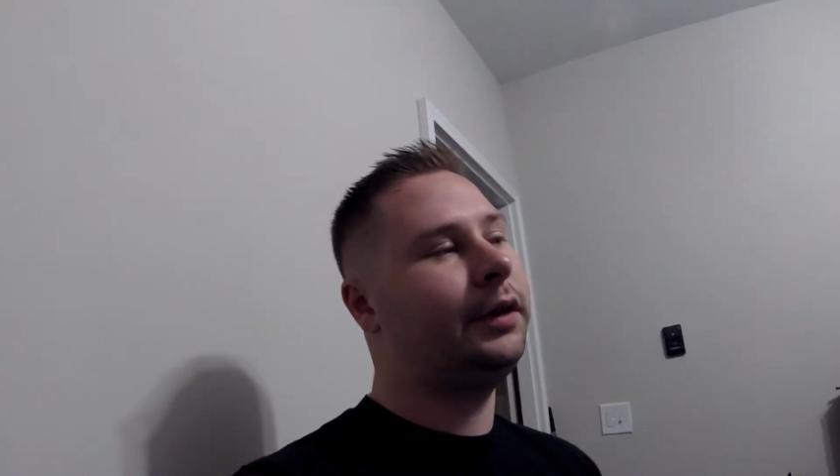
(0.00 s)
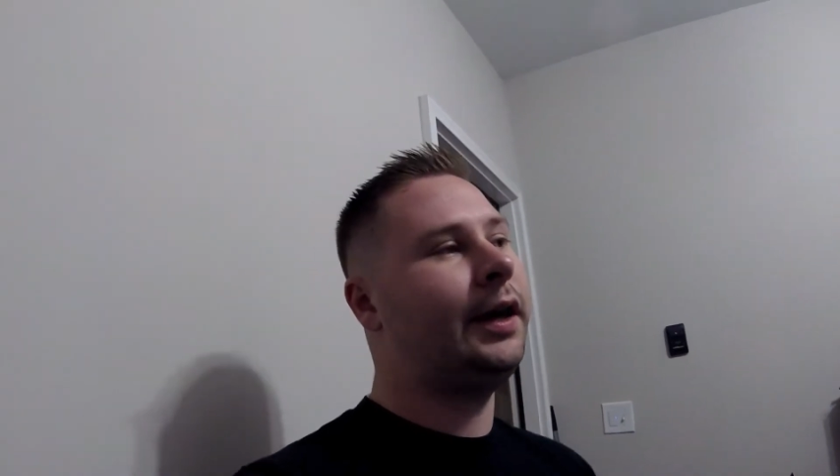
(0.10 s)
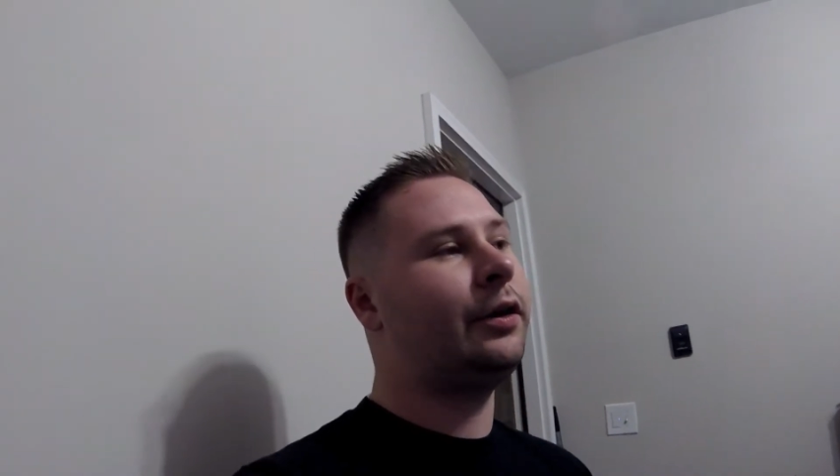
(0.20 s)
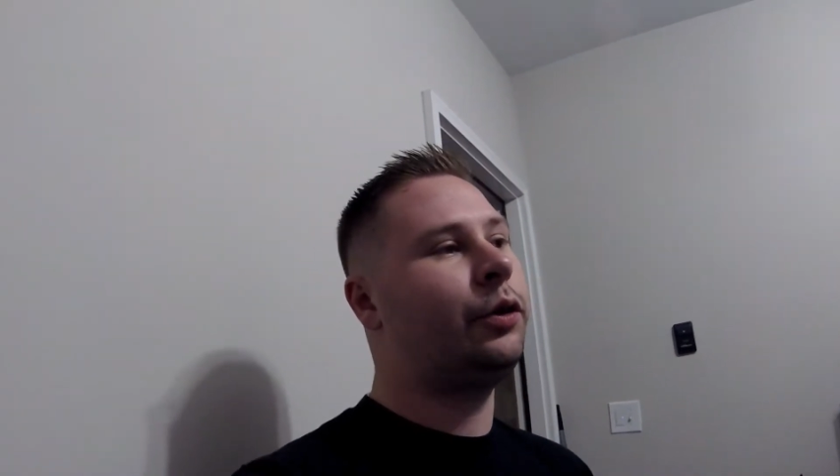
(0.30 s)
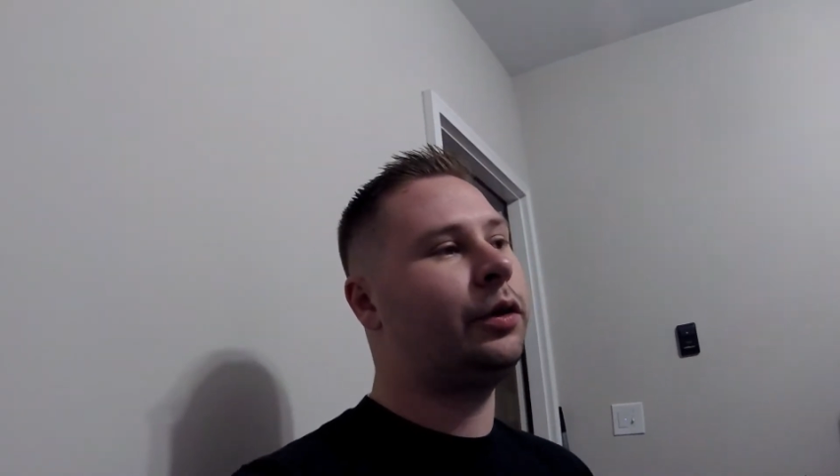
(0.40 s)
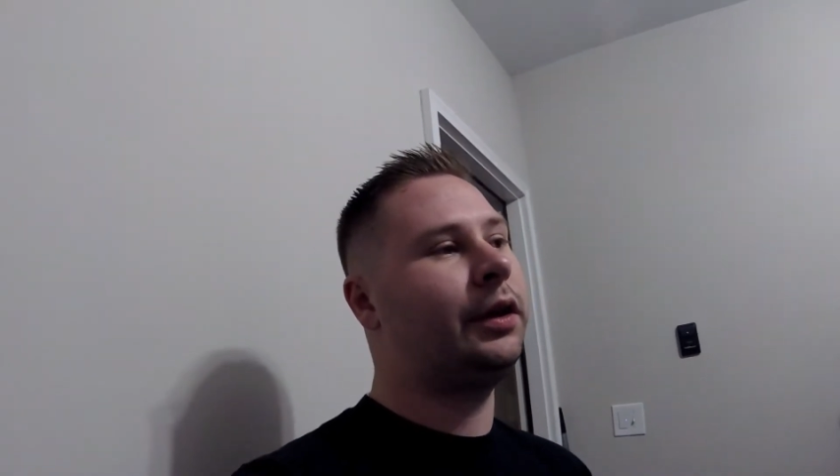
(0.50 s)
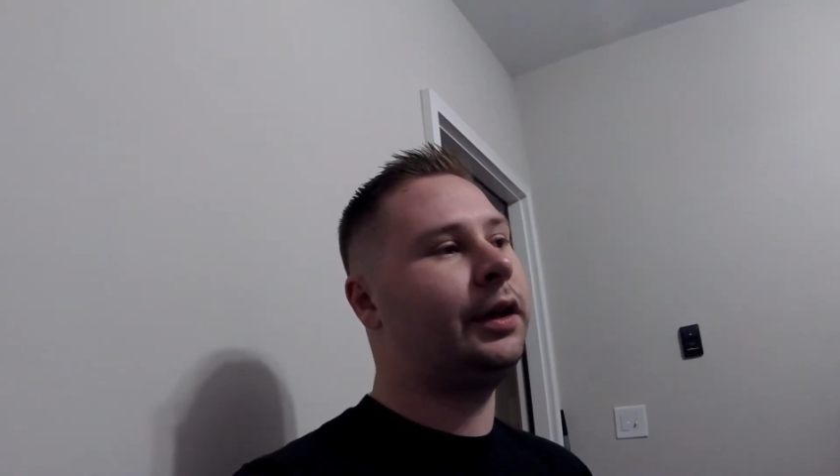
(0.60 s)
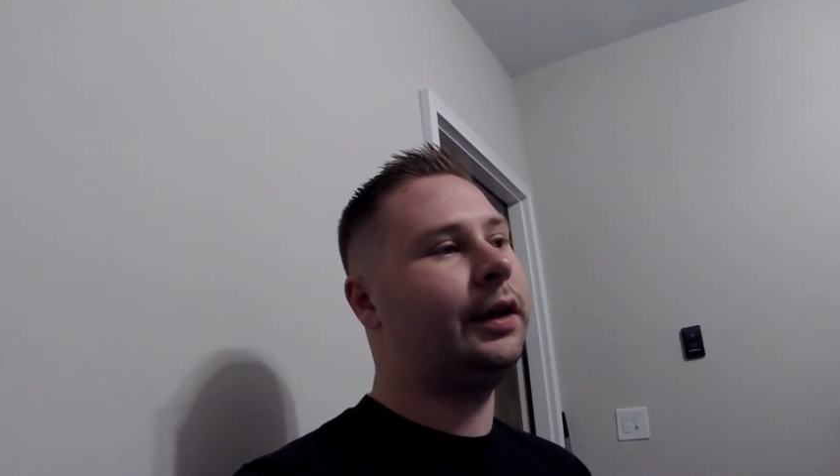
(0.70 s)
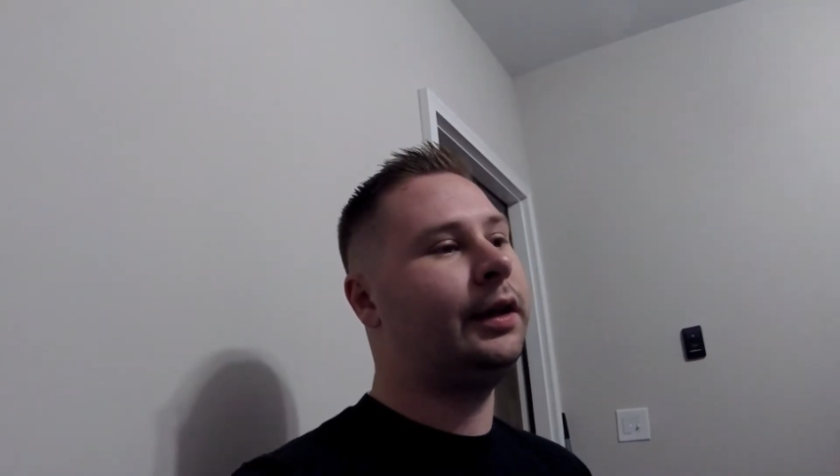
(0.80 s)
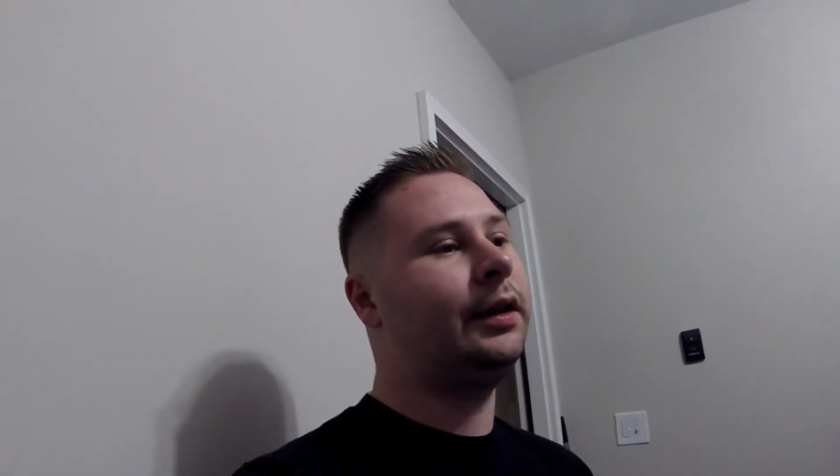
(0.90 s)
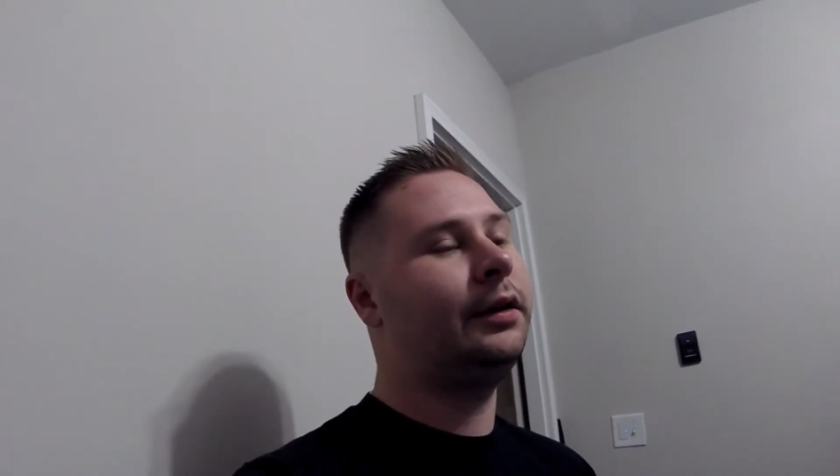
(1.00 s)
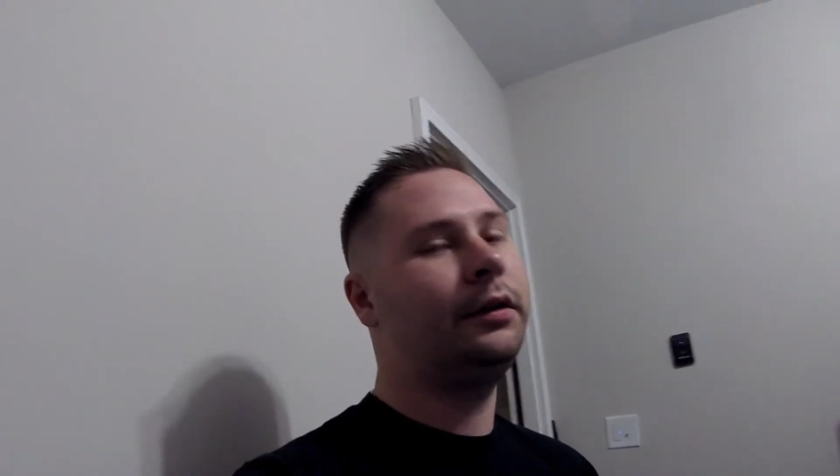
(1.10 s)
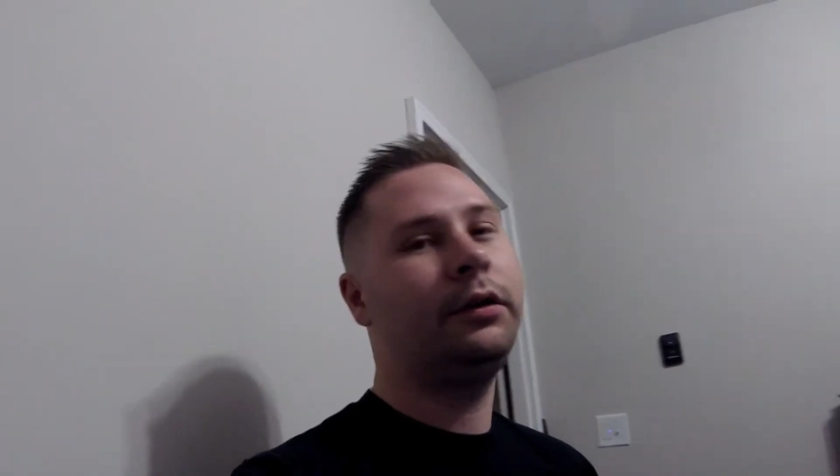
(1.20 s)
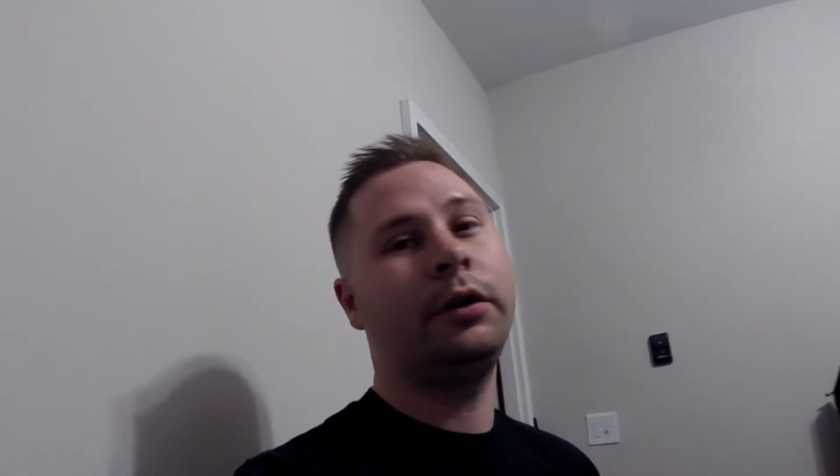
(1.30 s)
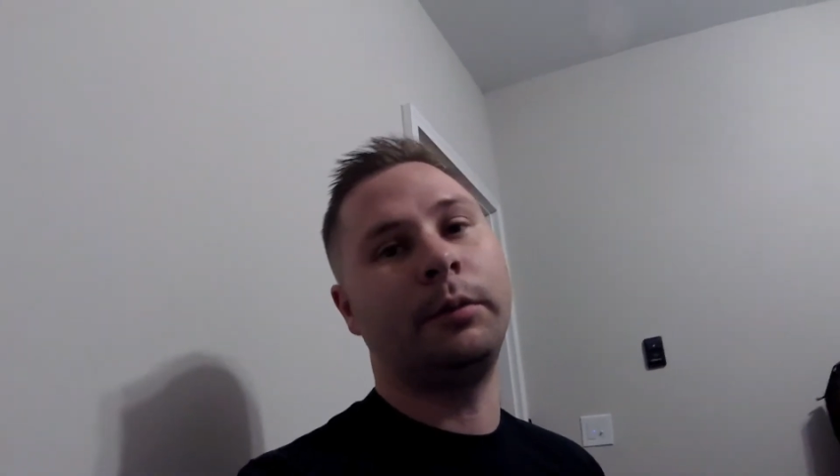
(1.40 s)
actually
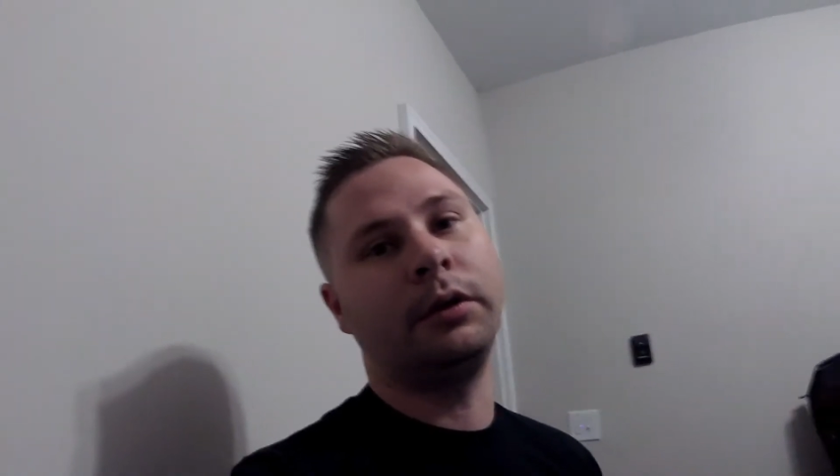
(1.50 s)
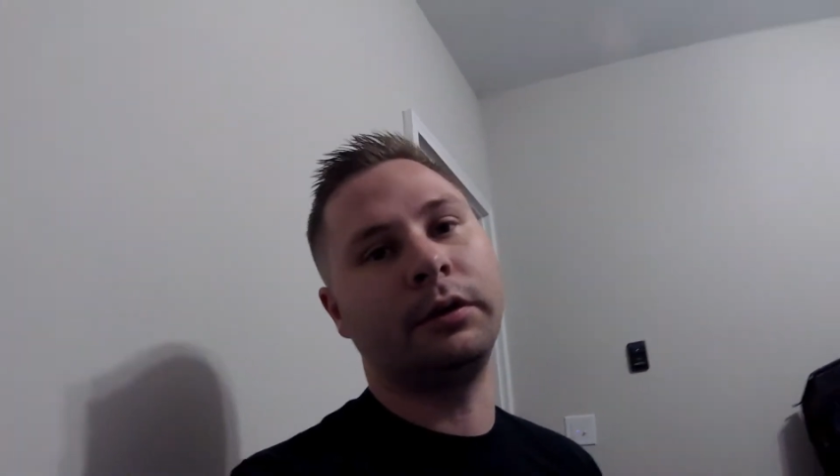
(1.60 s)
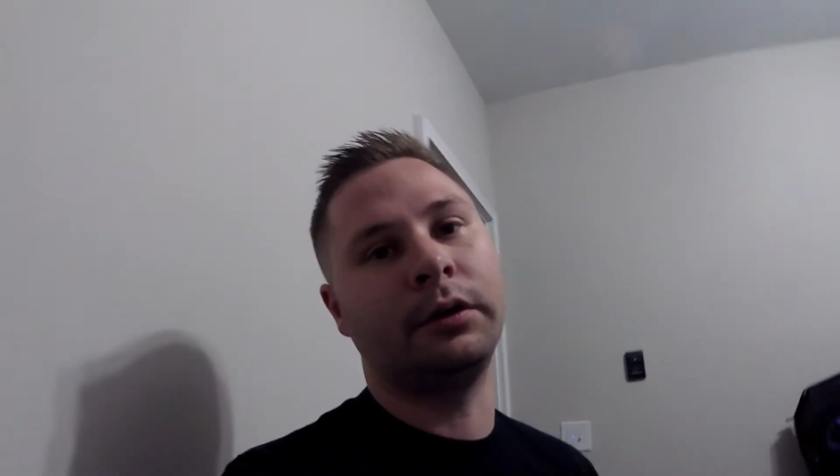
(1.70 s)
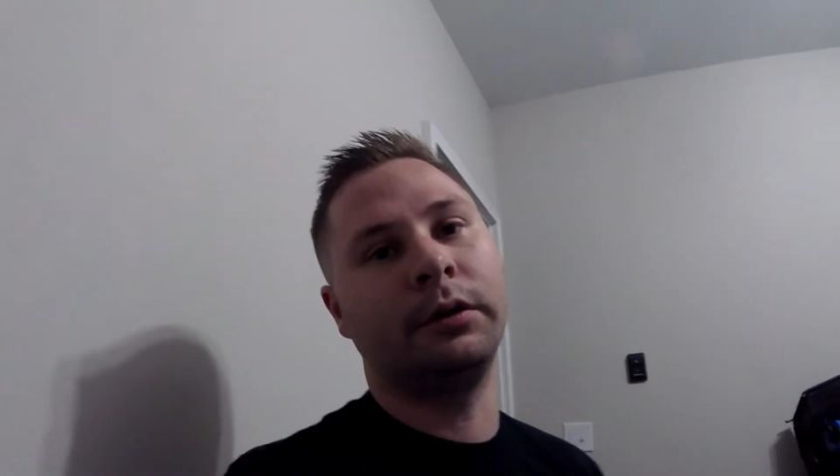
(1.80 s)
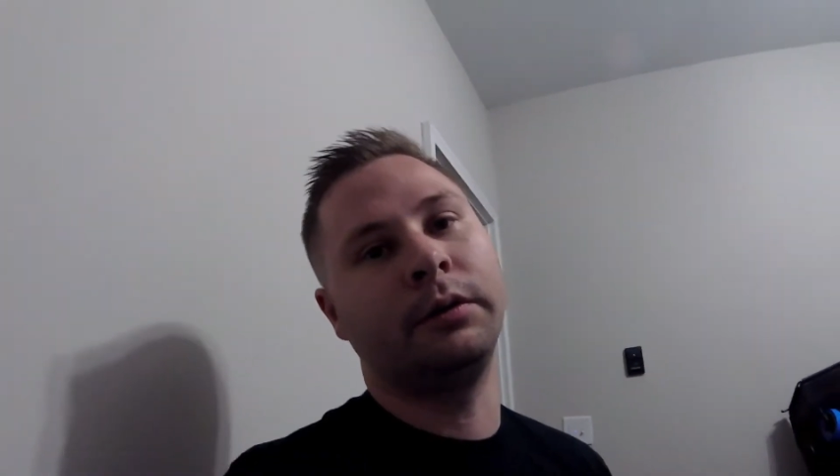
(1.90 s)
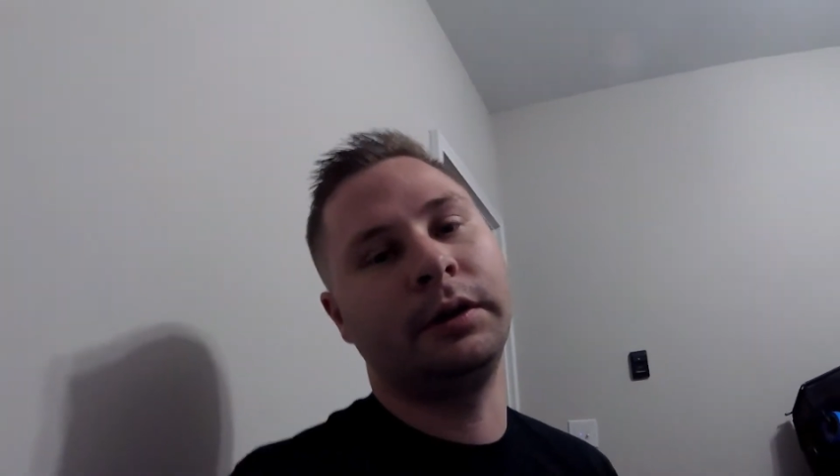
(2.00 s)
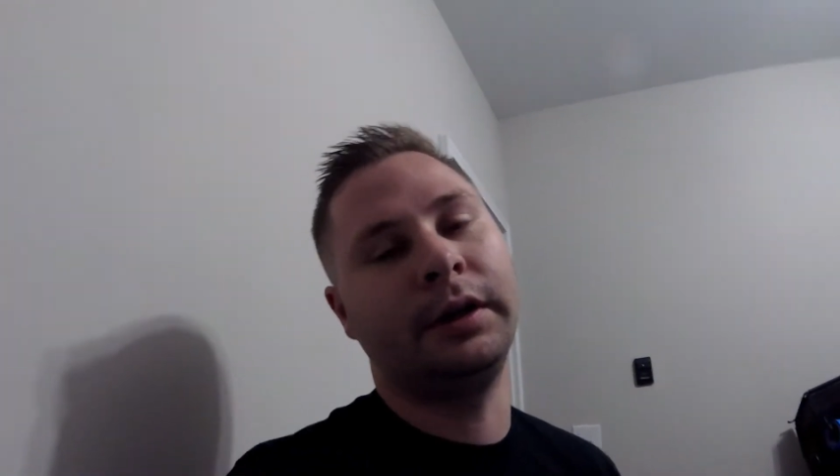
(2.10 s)
tomorrow.